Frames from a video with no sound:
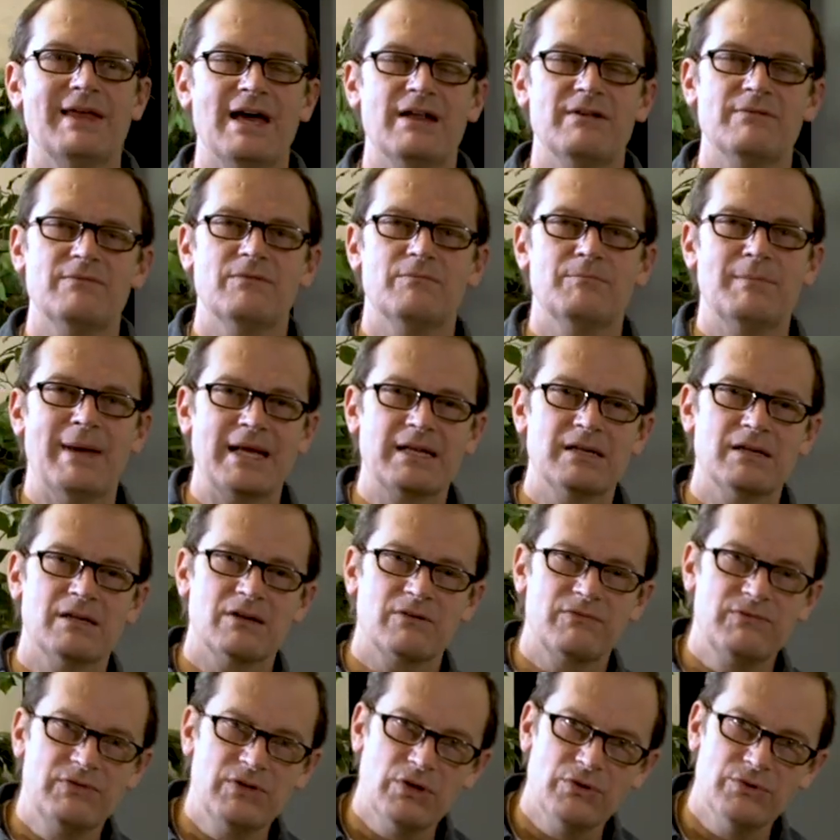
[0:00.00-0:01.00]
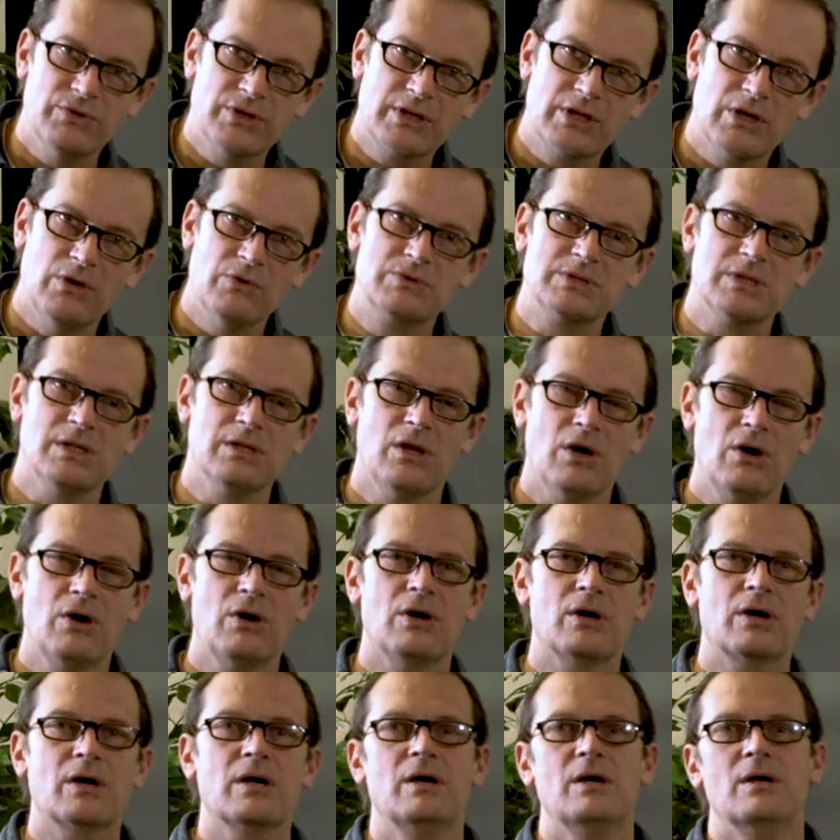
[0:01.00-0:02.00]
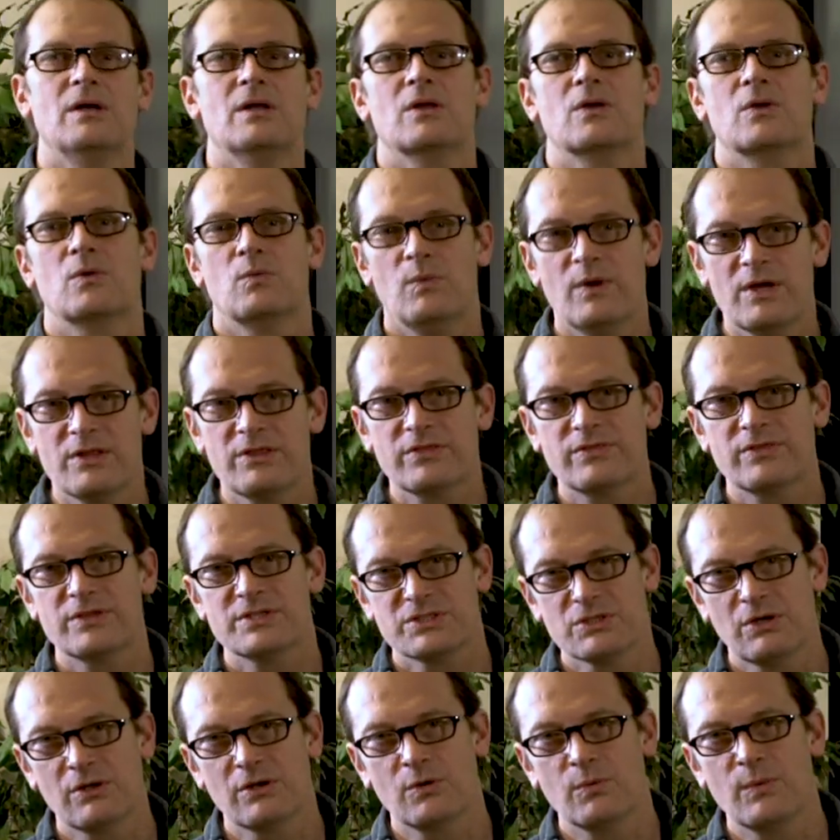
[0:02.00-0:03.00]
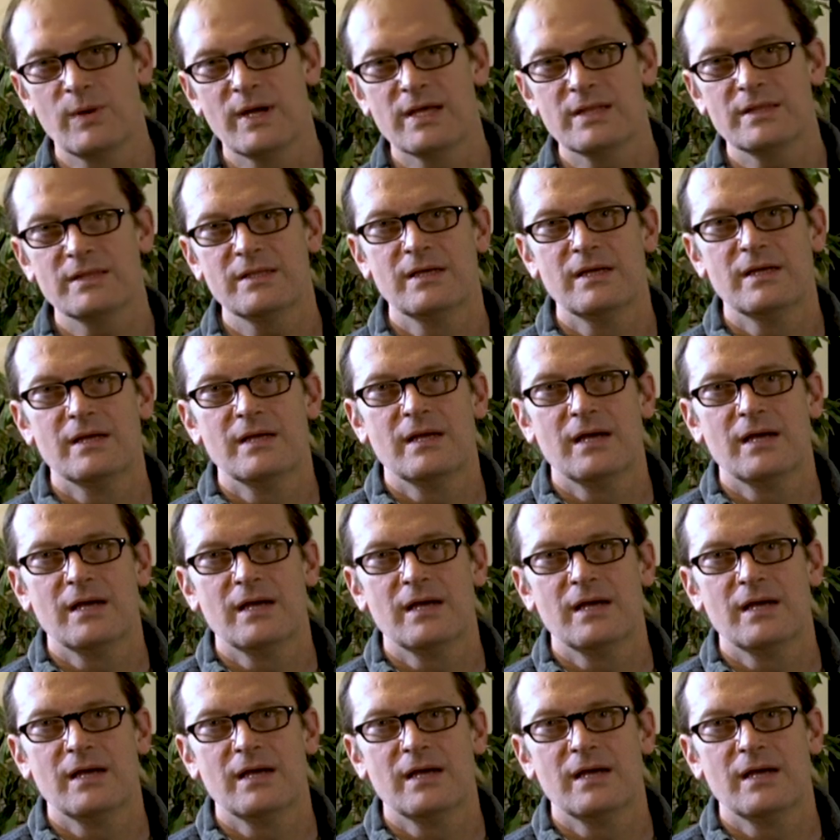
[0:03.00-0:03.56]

that magnetic field that goes along with the solar wind